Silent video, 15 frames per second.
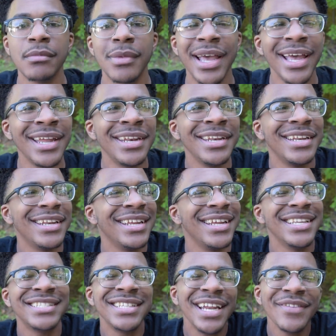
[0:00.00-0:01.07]
And
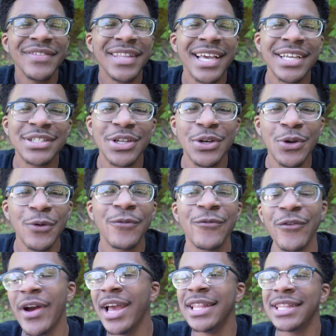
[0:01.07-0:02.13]
it's not even like it's a new
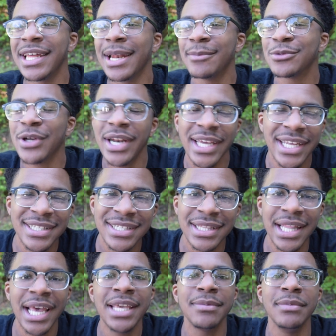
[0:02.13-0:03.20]
friend that I'm trying to get to
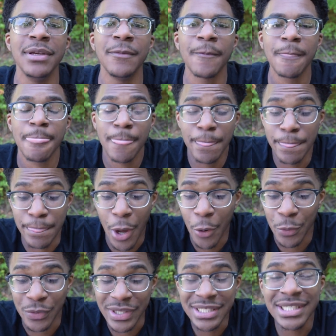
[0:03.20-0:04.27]
like me.
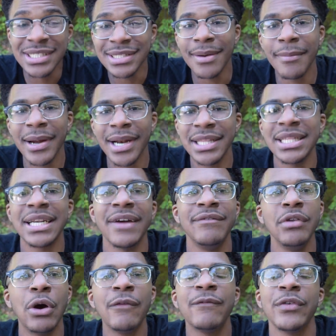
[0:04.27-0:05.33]
No, this is somebody that I've
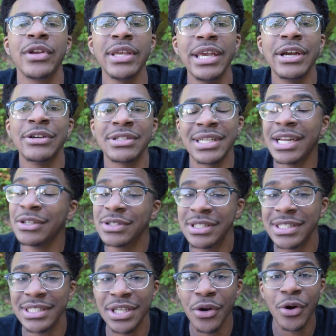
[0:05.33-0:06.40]
known for years, and I'll
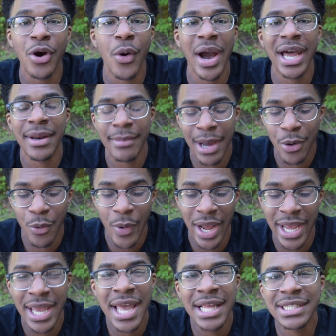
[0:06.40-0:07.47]
still go out of my
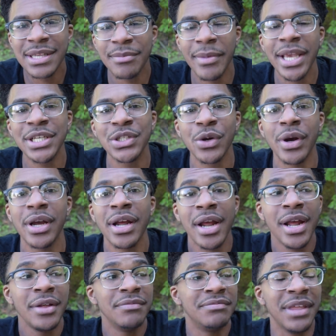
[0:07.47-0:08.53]
way to make sure
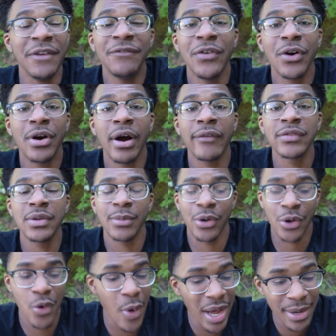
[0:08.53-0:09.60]
they feel comfortable,
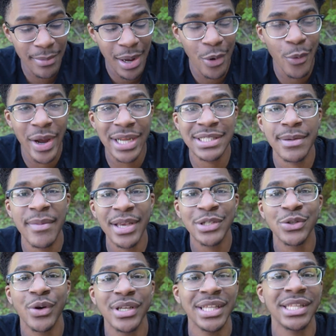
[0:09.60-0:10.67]
go out of my way to make
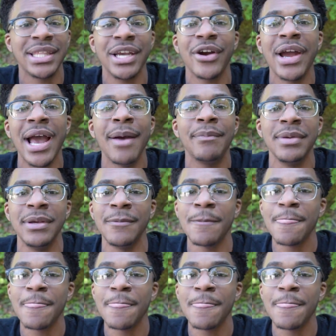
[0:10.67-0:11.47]
sure that they're happy.